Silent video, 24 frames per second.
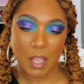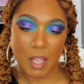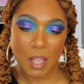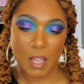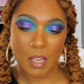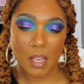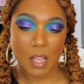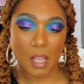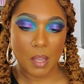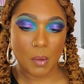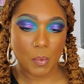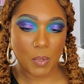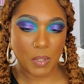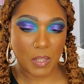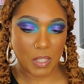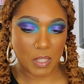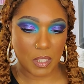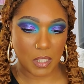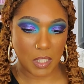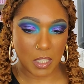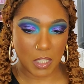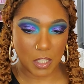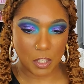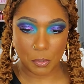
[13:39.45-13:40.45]
along with the
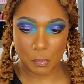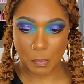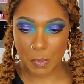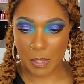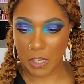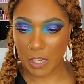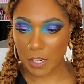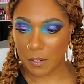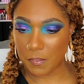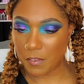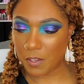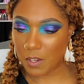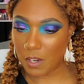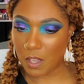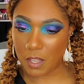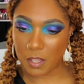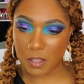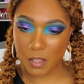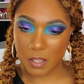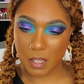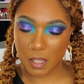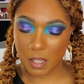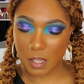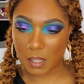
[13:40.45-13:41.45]
teal, but even
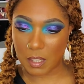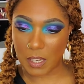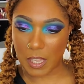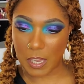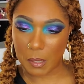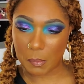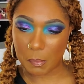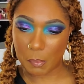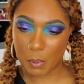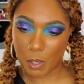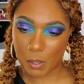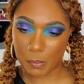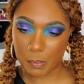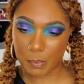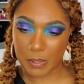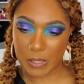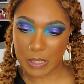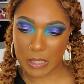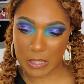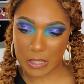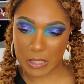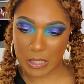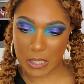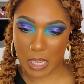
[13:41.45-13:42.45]
on the like
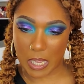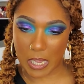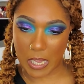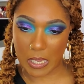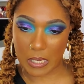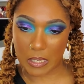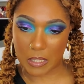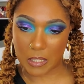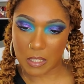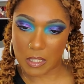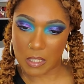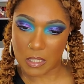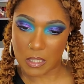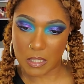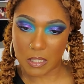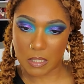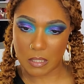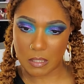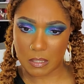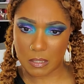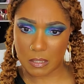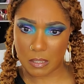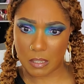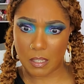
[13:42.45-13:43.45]
purpley side, it's
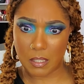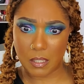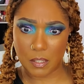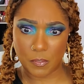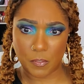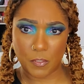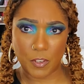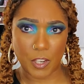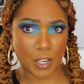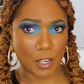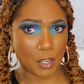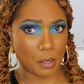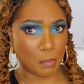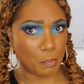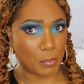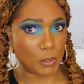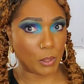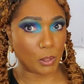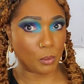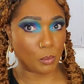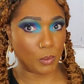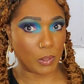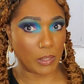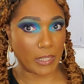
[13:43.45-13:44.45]
it's very
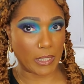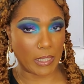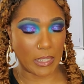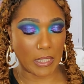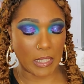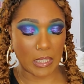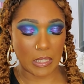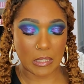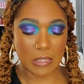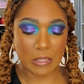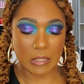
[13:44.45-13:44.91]
blue leaning.